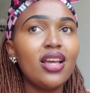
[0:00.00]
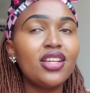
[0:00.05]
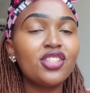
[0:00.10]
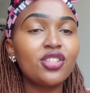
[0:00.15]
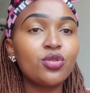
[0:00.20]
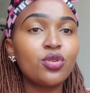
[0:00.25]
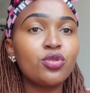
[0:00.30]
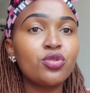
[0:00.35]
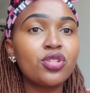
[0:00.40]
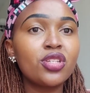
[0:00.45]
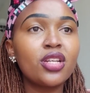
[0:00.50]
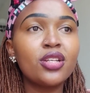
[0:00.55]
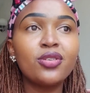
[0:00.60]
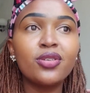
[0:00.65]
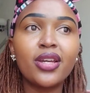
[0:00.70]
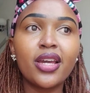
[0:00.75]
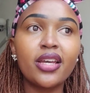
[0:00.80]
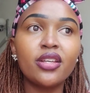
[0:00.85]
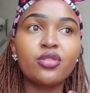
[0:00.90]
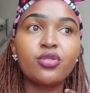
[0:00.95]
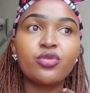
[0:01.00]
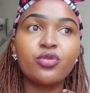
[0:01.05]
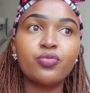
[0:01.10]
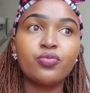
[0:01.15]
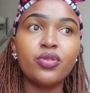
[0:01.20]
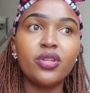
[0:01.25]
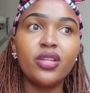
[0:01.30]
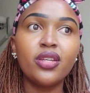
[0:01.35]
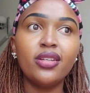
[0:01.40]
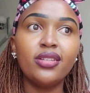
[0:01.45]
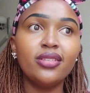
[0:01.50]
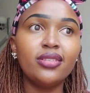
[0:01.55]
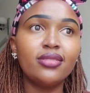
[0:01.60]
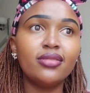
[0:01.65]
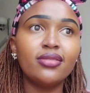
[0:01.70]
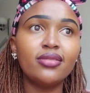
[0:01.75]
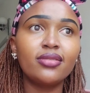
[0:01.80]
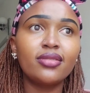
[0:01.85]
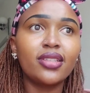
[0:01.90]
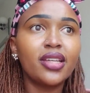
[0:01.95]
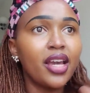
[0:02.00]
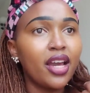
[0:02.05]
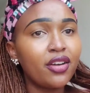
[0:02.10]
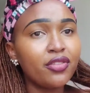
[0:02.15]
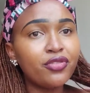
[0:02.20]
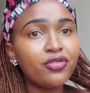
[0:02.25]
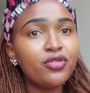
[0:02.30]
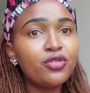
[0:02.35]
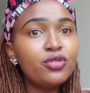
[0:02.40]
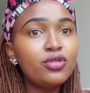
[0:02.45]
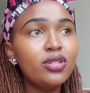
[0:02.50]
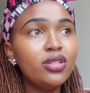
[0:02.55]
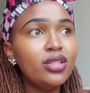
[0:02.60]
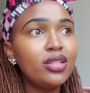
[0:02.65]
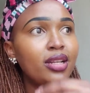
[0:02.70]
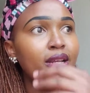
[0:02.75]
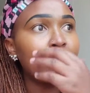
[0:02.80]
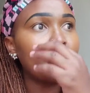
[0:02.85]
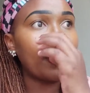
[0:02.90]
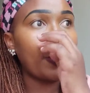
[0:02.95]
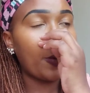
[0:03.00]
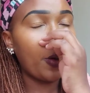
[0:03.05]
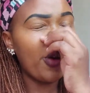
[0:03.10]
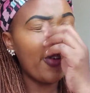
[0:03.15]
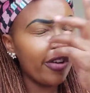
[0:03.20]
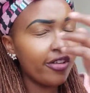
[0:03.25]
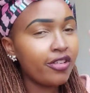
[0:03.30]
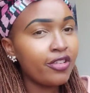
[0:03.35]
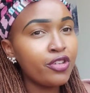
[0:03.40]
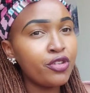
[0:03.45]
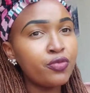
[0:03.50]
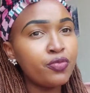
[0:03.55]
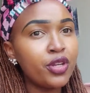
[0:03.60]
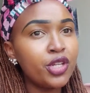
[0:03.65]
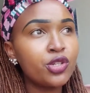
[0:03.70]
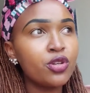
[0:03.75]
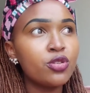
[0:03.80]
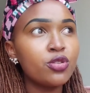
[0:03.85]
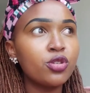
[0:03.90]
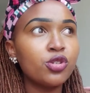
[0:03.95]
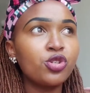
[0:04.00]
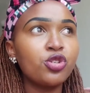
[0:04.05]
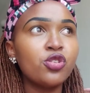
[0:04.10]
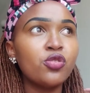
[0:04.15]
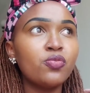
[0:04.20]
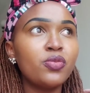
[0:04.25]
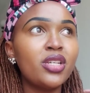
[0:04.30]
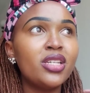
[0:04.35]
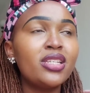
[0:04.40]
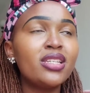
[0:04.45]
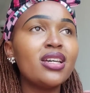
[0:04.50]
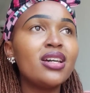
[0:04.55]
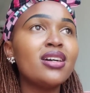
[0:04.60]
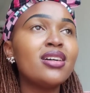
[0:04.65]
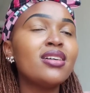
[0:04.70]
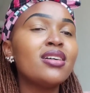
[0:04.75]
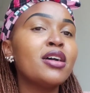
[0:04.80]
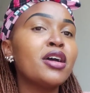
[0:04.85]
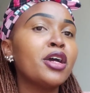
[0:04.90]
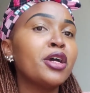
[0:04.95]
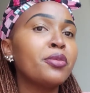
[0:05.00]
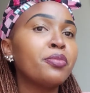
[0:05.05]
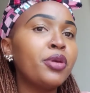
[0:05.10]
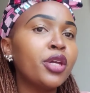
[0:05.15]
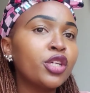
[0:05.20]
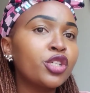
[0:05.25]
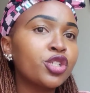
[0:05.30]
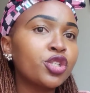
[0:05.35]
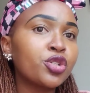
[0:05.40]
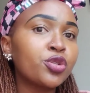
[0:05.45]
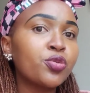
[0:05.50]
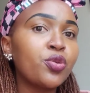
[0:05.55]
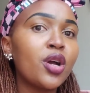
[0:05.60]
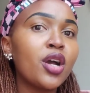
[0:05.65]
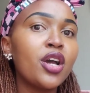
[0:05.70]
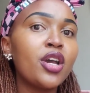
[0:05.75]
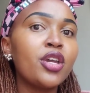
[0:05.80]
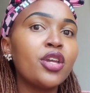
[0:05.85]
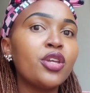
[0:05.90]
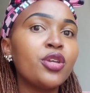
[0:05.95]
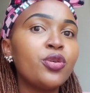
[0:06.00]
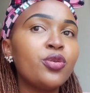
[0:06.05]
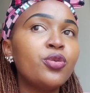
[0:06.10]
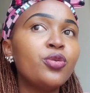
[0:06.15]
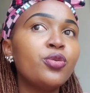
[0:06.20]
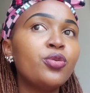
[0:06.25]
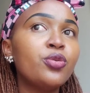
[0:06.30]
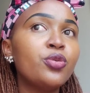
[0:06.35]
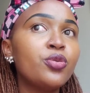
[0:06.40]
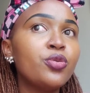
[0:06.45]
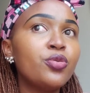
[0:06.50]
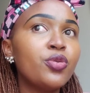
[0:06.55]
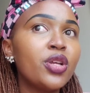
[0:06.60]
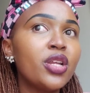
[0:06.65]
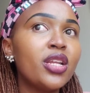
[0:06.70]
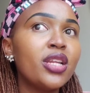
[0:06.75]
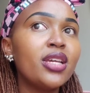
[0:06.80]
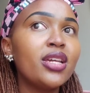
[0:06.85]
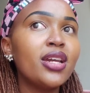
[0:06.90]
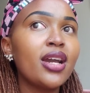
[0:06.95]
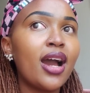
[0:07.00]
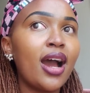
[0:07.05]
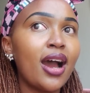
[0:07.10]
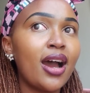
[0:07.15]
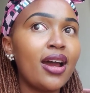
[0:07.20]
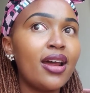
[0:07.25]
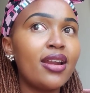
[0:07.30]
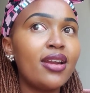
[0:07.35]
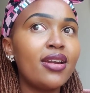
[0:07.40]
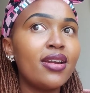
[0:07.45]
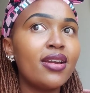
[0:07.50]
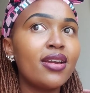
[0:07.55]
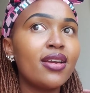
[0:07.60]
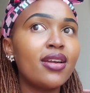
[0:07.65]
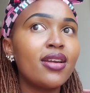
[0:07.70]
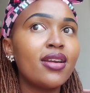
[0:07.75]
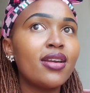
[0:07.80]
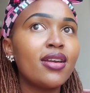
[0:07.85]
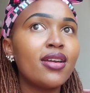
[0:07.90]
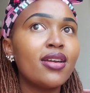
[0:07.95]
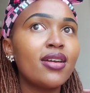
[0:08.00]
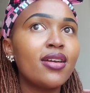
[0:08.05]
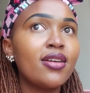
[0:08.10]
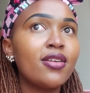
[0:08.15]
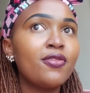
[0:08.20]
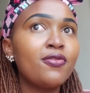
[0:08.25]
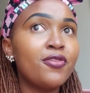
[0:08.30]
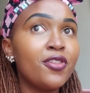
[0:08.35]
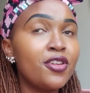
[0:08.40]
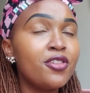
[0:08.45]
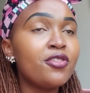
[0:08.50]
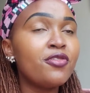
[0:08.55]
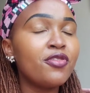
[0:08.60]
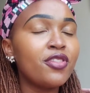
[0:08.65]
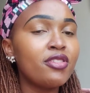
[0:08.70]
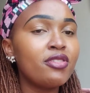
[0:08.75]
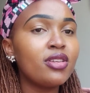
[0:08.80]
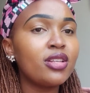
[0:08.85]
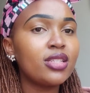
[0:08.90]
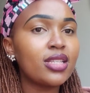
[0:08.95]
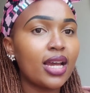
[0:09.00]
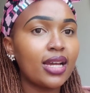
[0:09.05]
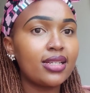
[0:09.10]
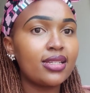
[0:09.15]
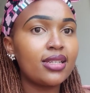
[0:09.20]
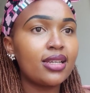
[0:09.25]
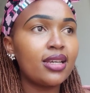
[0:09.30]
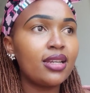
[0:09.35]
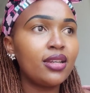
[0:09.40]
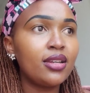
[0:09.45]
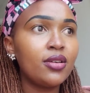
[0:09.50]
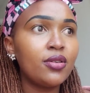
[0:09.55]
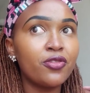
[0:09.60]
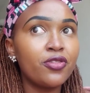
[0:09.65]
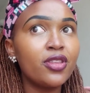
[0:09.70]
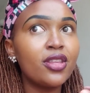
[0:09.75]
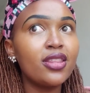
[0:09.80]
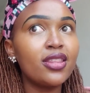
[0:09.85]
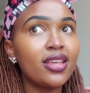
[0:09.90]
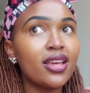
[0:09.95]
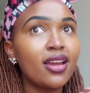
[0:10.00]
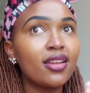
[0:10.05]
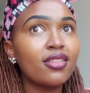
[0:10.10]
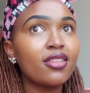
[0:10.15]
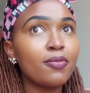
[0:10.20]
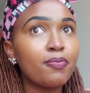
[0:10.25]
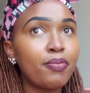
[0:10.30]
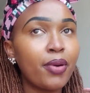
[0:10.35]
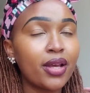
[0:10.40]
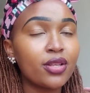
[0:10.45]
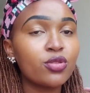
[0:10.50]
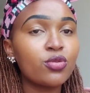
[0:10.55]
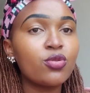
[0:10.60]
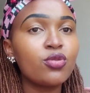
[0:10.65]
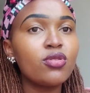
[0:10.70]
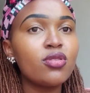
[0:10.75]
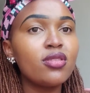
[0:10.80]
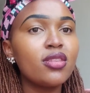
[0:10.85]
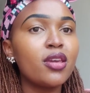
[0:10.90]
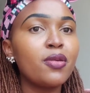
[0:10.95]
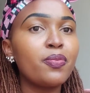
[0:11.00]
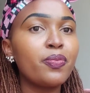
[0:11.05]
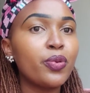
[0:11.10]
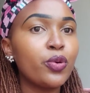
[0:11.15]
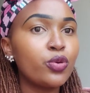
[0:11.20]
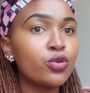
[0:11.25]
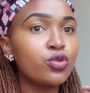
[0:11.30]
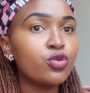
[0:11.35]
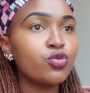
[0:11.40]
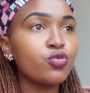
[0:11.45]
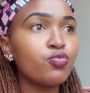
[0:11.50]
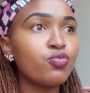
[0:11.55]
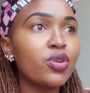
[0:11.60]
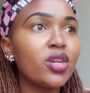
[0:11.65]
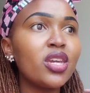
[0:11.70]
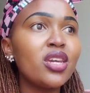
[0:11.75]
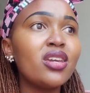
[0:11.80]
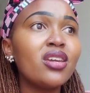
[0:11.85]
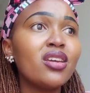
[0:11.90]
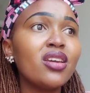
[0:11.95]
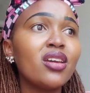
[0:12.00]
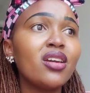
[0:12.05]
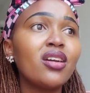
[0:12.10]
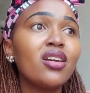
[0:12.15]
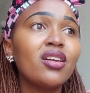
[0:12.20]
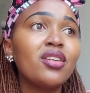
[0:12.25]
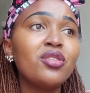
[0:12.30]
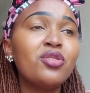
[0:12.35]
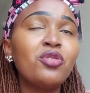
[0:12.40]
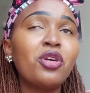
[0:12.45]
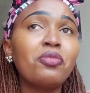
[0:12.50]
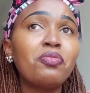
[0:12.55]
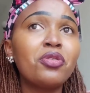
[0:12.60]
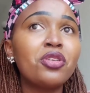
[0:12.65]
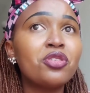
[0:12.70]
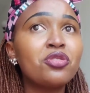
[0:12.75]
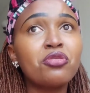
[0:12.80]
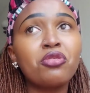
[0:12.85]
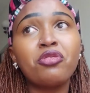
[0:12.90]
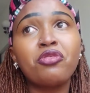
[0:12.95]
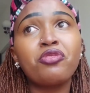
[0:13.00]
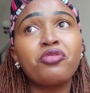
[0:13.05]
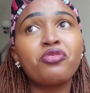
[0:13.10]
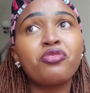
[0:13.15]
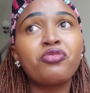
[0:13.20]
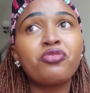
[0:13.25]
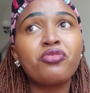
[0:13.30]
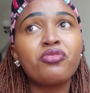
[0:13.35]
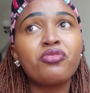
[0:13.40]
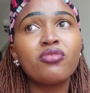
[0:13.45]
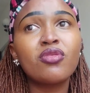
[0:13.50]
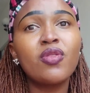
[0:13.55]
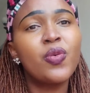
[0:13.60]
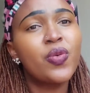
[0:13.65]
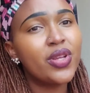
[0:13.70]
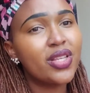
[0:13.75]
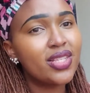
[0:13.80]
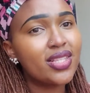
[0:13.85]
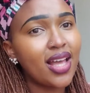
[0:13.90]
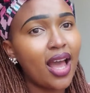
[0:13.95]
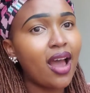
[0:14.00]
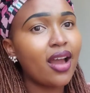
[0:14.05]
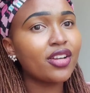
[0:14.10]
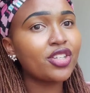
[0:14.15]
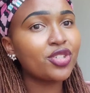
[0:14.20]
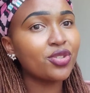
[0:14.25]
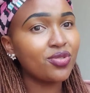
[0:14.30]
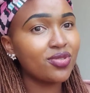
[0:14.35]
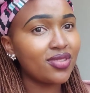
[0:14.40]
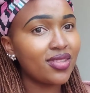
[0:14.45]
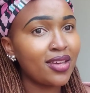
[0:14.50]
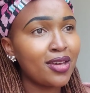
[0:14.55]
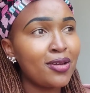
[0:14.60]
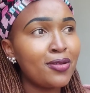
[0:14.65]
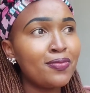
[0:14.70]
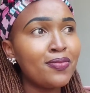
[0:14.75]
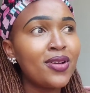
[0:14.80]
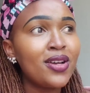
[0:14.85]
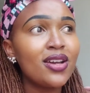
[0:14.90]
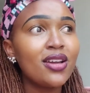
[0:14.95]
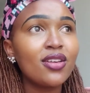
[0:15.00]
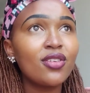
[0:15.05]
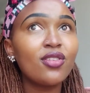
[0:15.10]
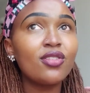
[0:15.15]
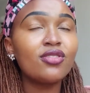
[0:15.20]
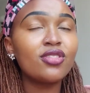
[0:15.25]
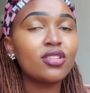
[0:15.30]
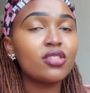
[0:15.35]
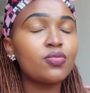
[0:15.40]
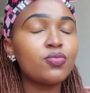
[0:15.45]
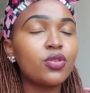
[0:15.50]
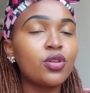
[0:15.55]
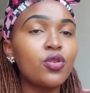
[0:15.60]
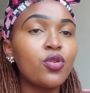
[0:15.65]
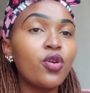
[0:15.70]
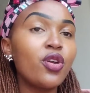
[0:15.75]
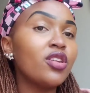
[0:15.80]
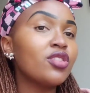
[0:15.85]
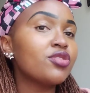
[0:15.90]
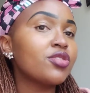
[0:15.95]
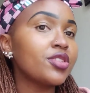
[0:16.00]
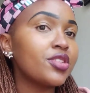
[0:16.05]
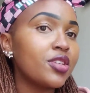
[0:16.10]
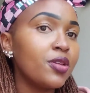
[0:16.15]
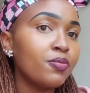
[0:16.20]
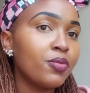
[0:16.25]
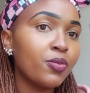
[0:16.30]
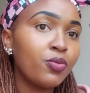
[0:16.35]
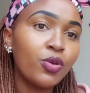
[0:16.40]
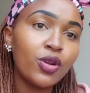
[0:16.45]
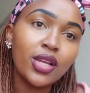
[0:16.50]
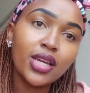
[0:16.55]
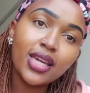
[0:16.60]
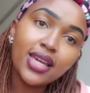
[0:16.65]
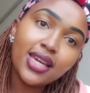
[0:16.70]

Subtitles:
I just want to tell you guys to be careful, like whoever you meet on social media, make sure you really are very, very certain if they are the person they pose to be. Do a bit of research on them. Don't just be going trusting people